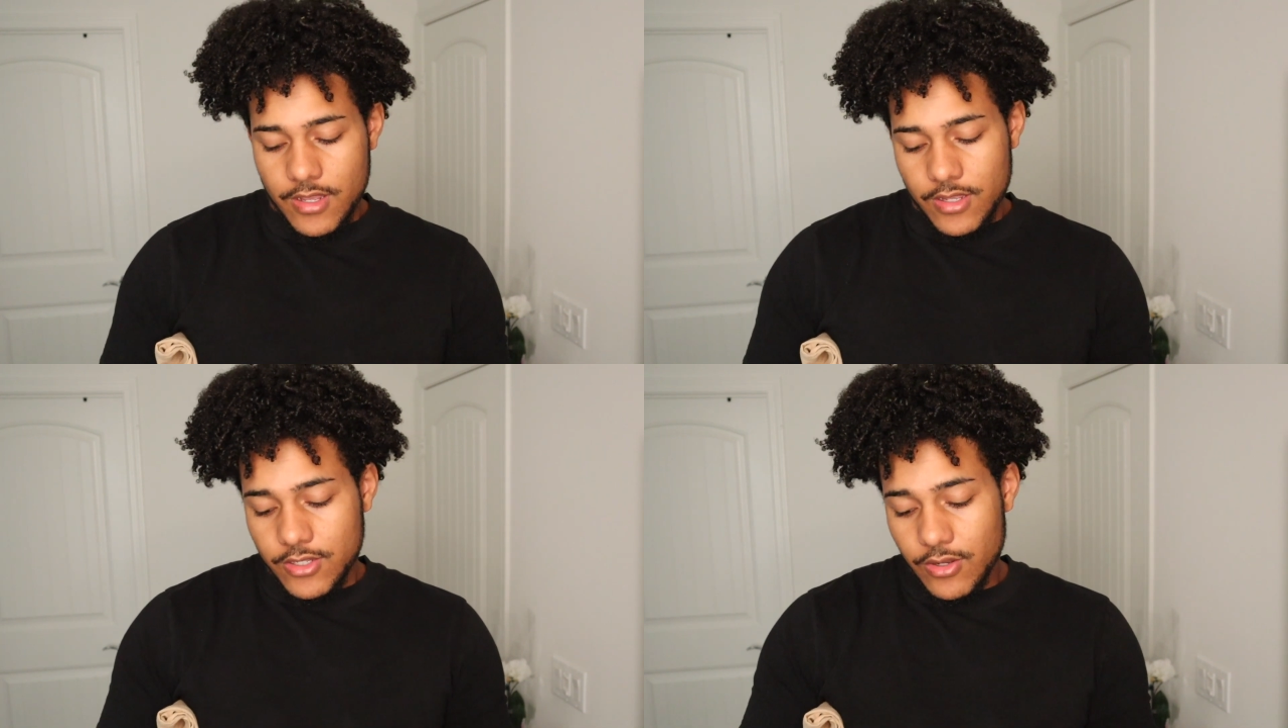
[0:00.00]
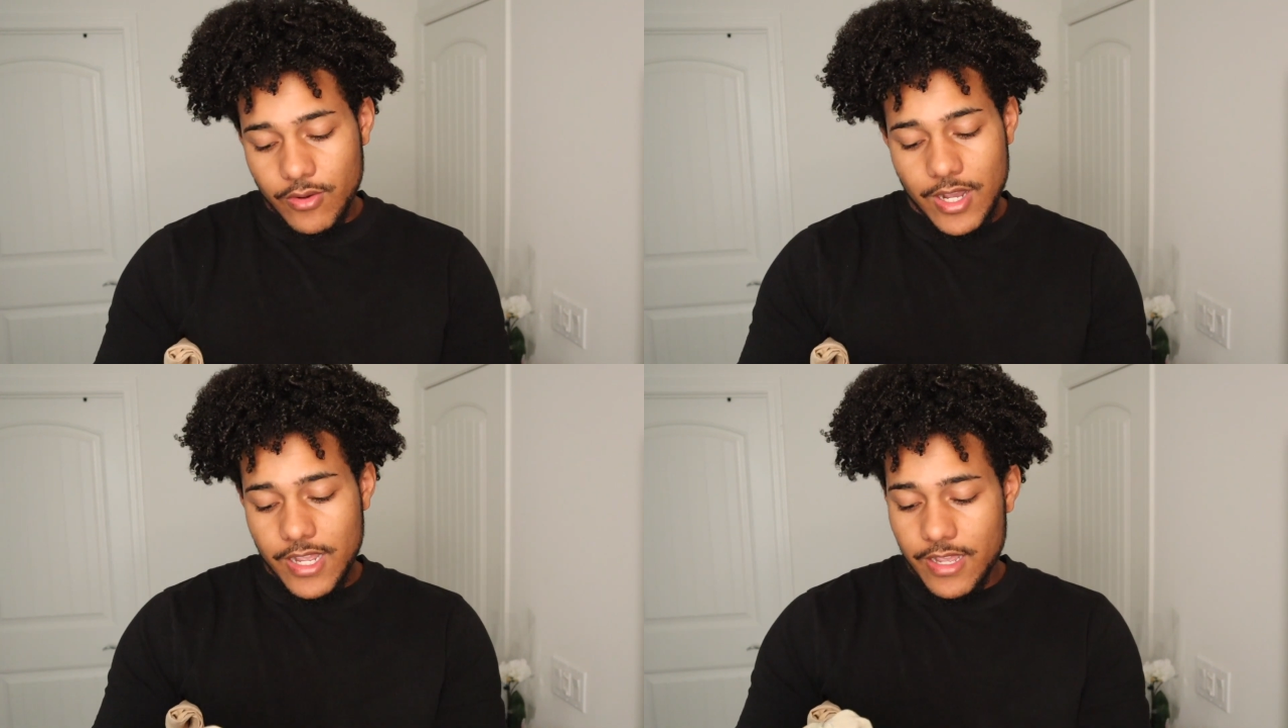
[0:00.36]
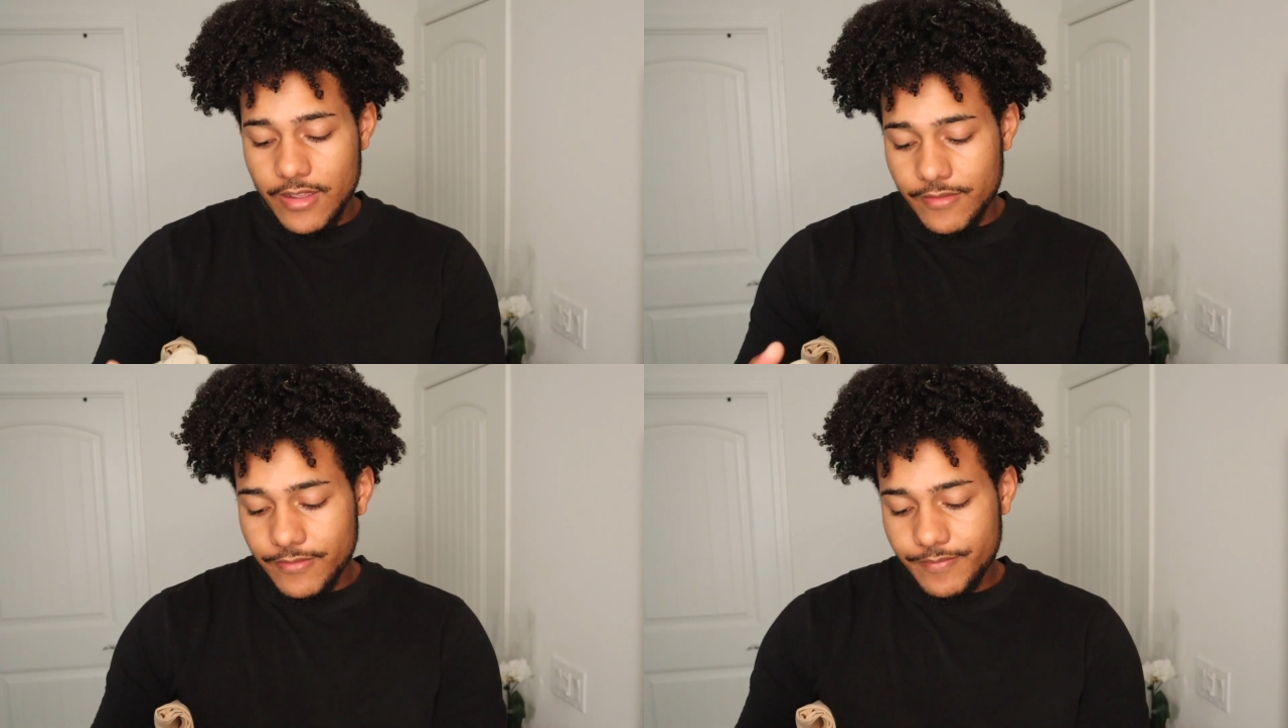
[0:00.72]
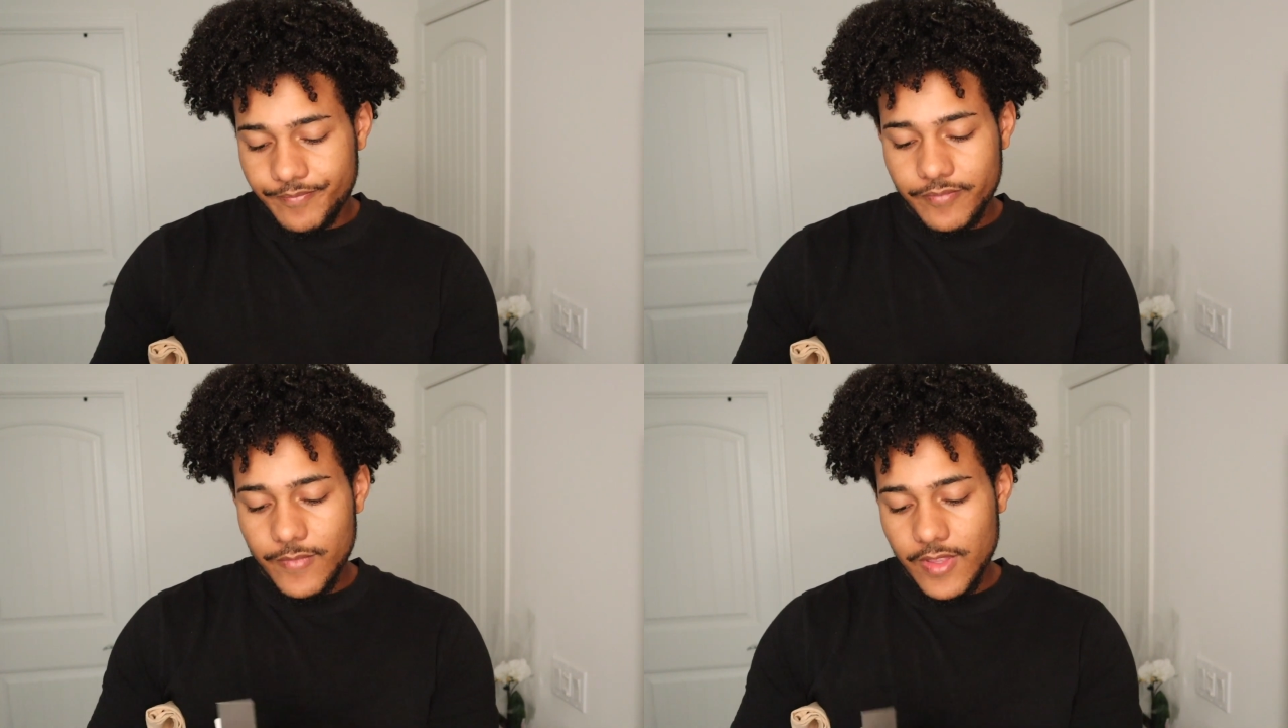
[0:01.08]
So I have
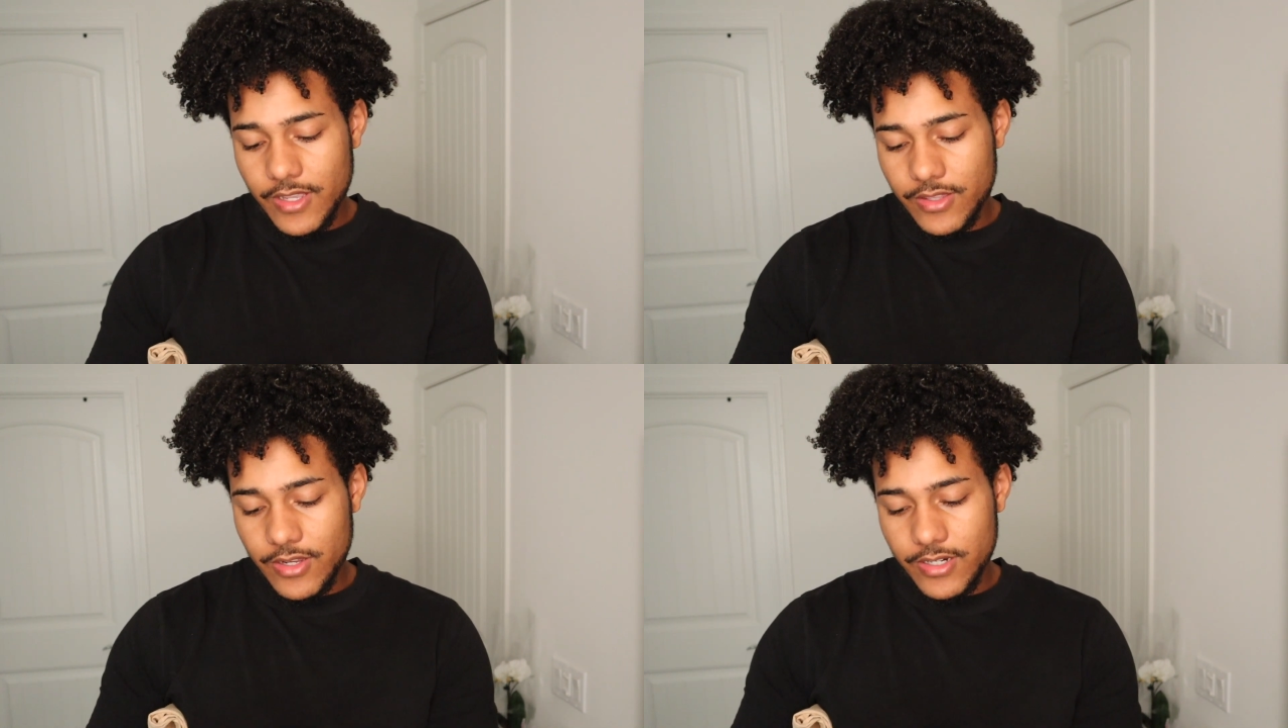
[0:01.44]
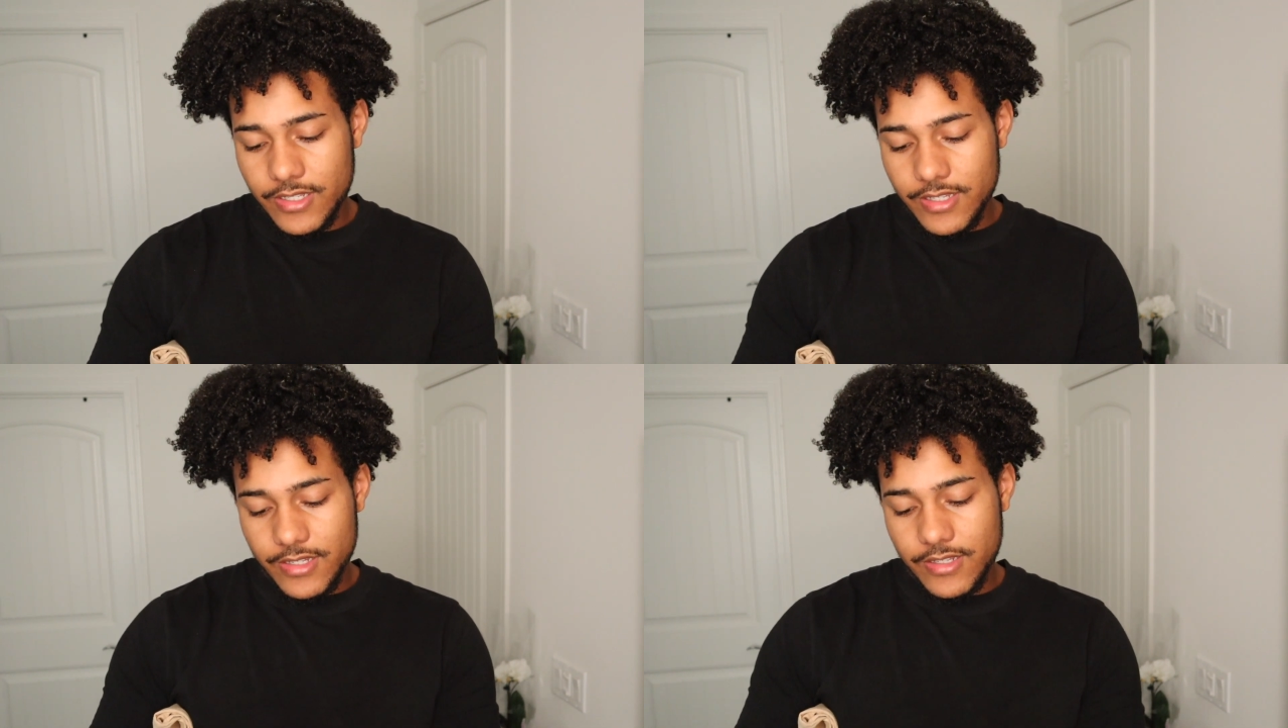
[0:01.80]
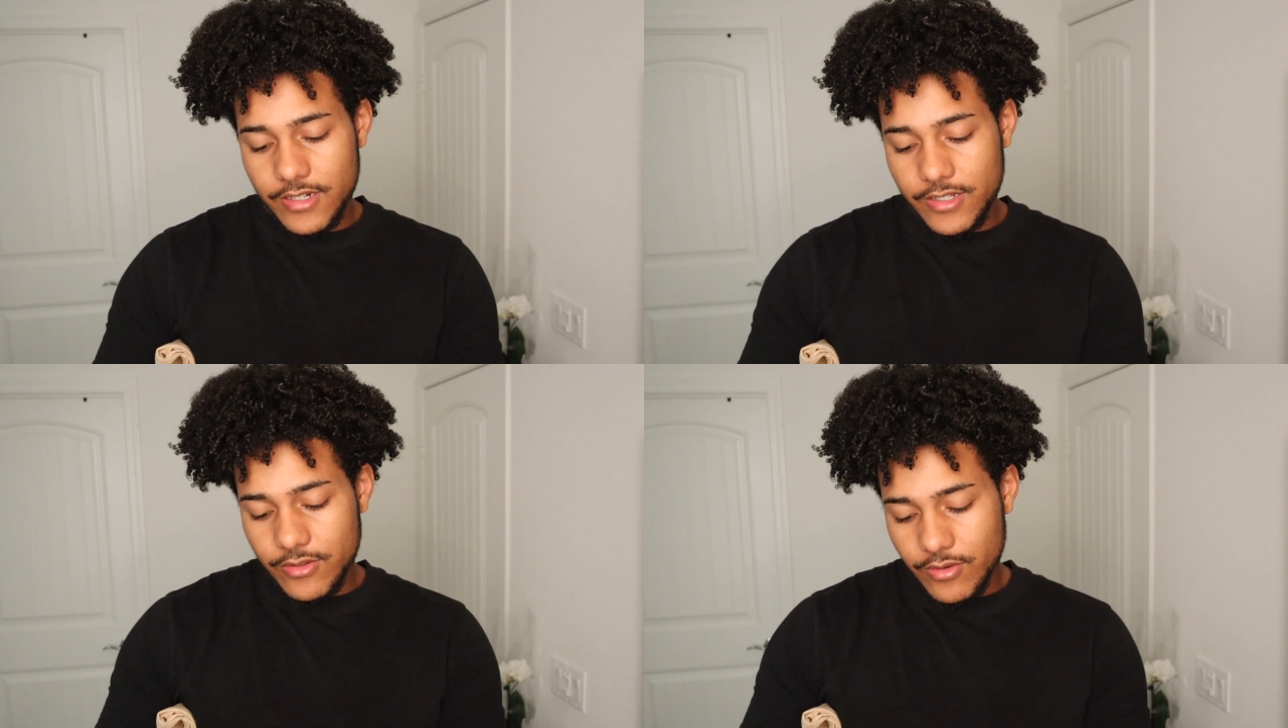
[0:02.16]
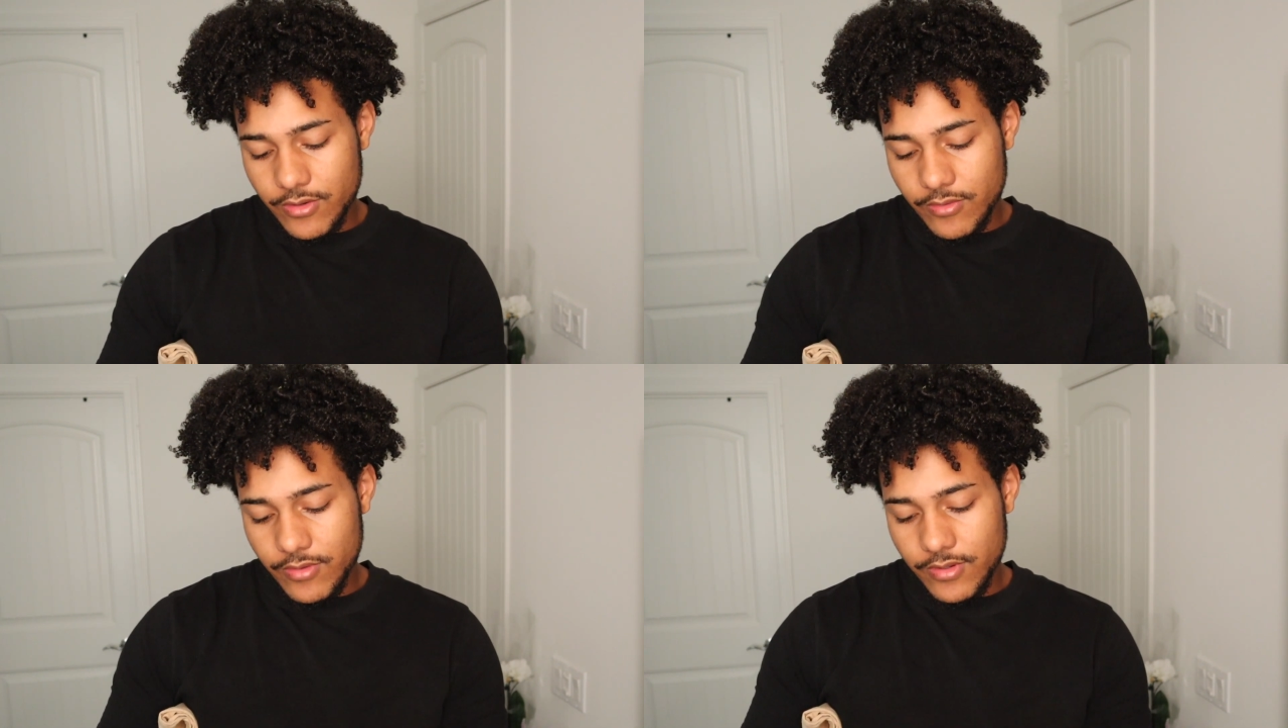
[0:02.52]
a 36 in these
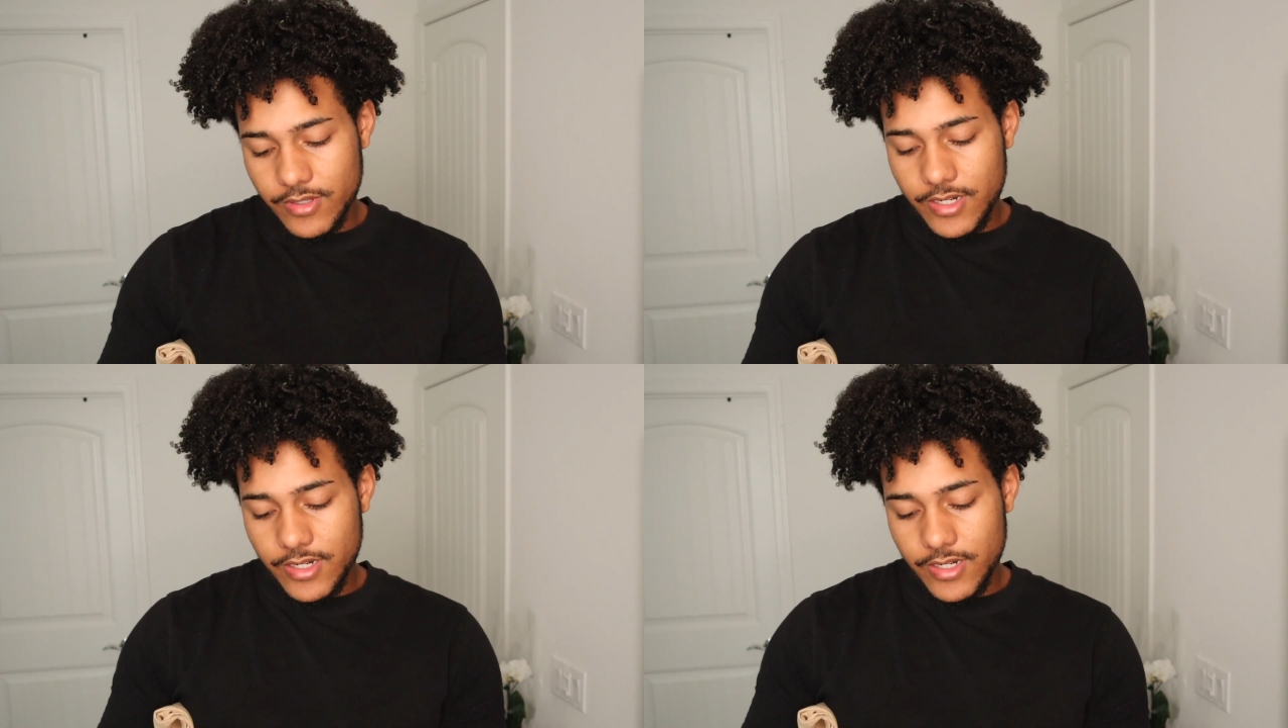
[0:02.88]
corduroys.